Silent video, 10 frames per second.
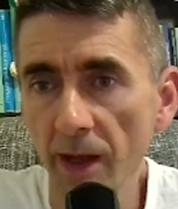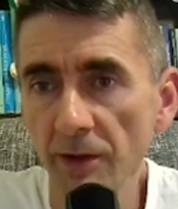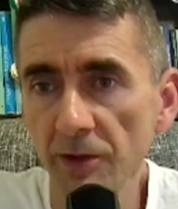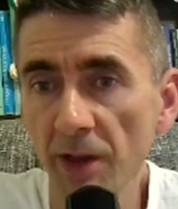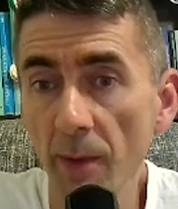the
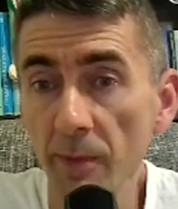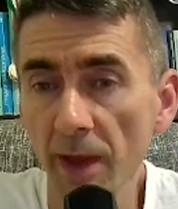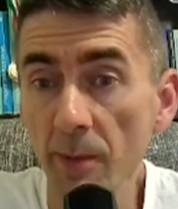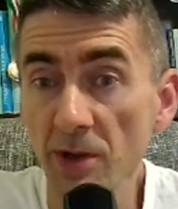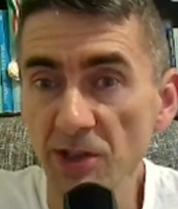
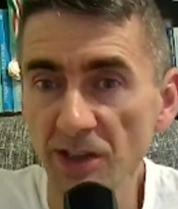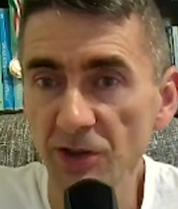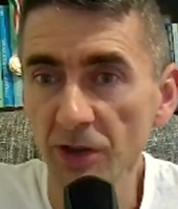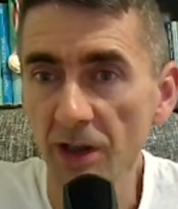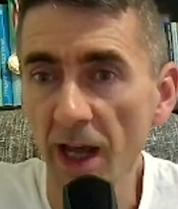damage
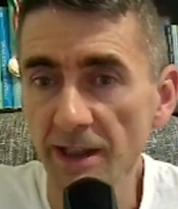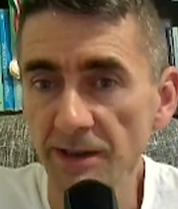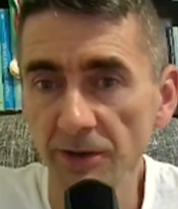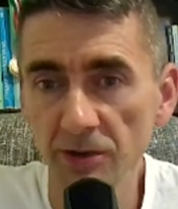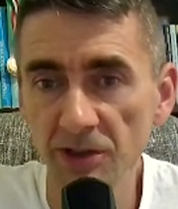actually less, so
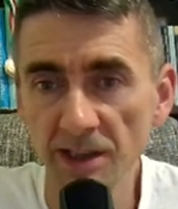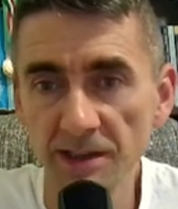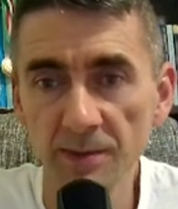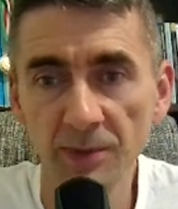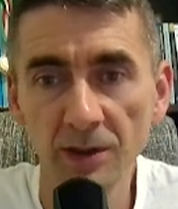not just
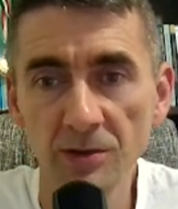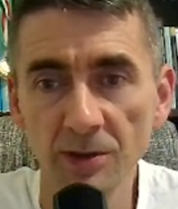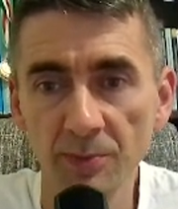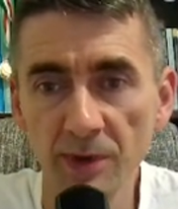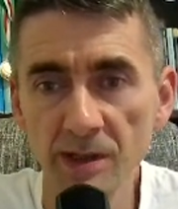simply lose a
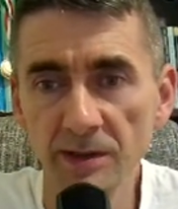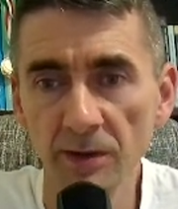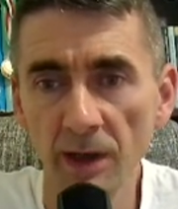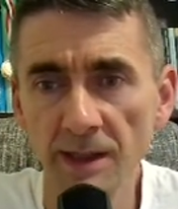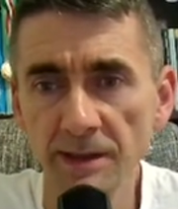piece. So
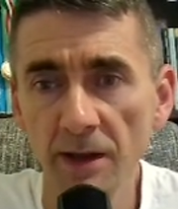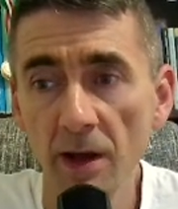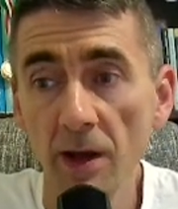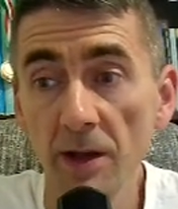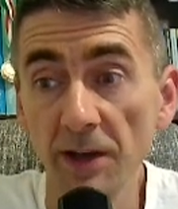let's
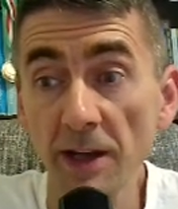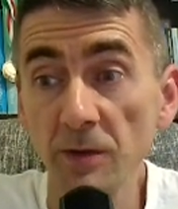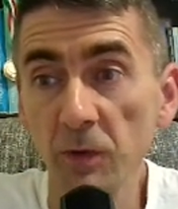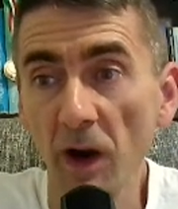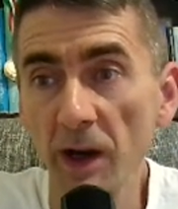try to
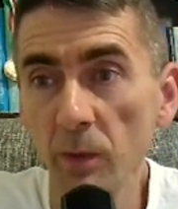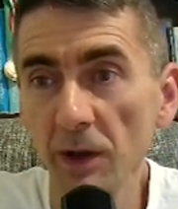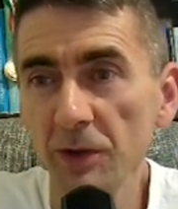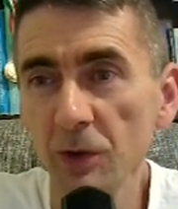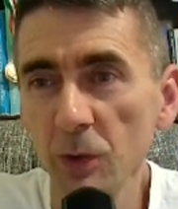find what
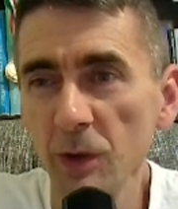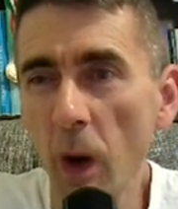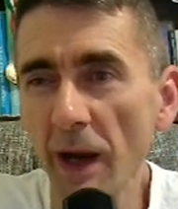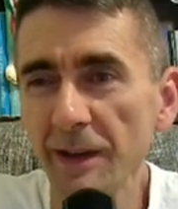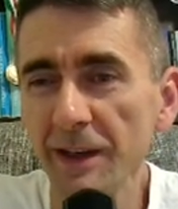to do with
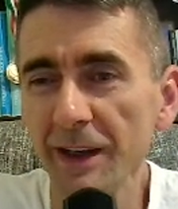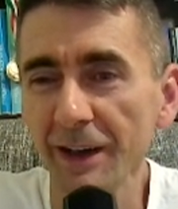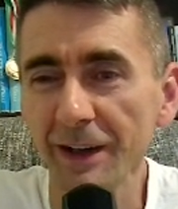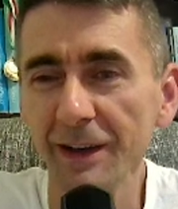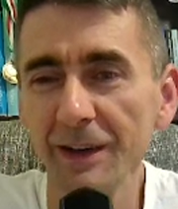white here.
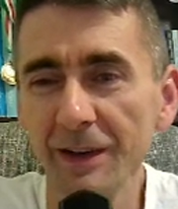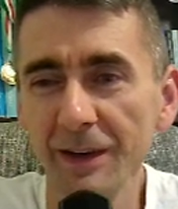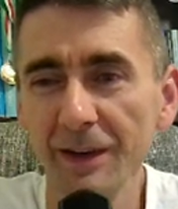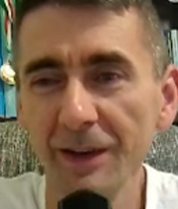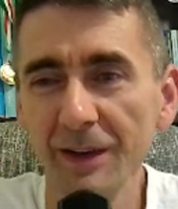
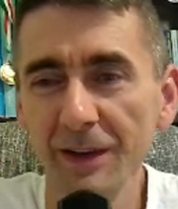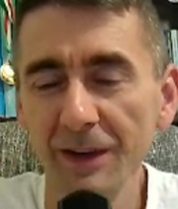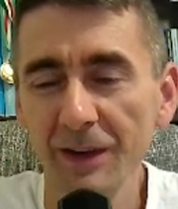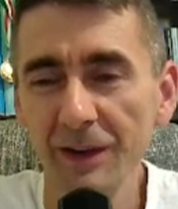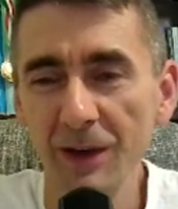
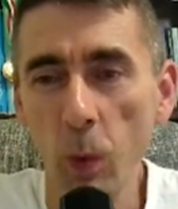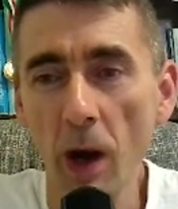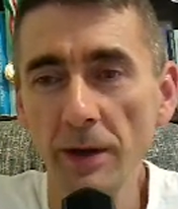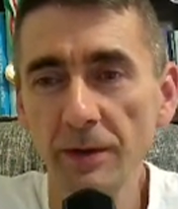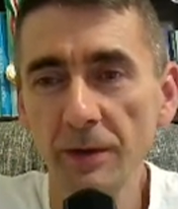Okay,
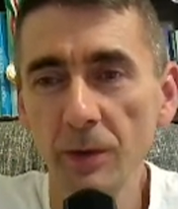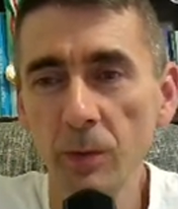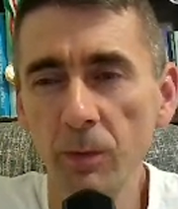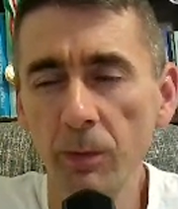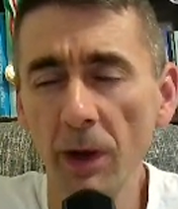white to
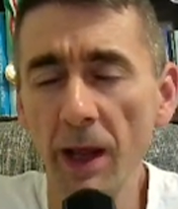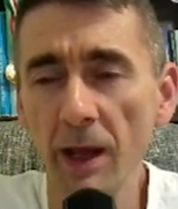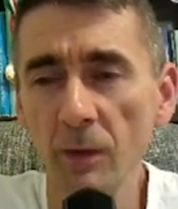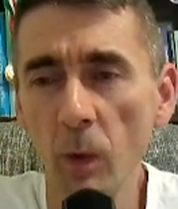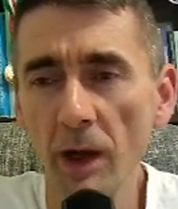play,
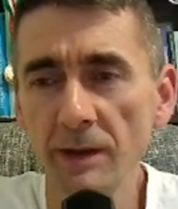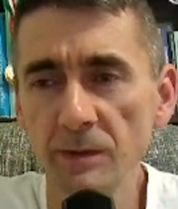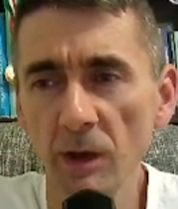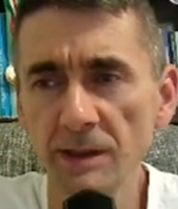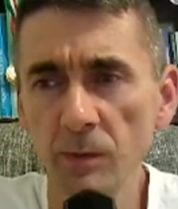and what's
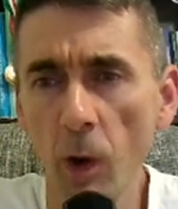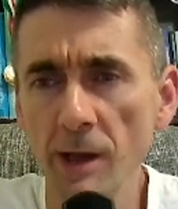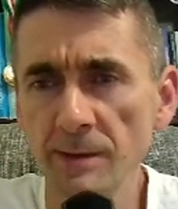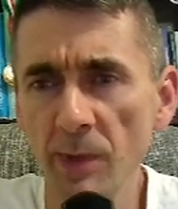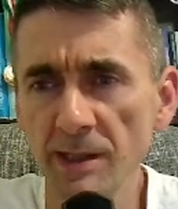white's
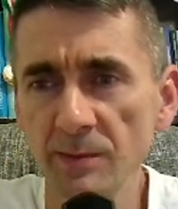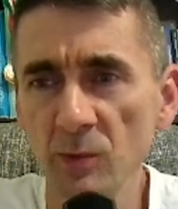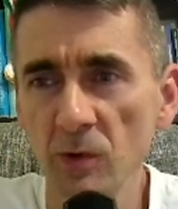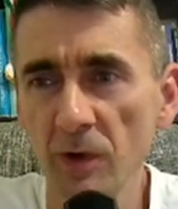best move?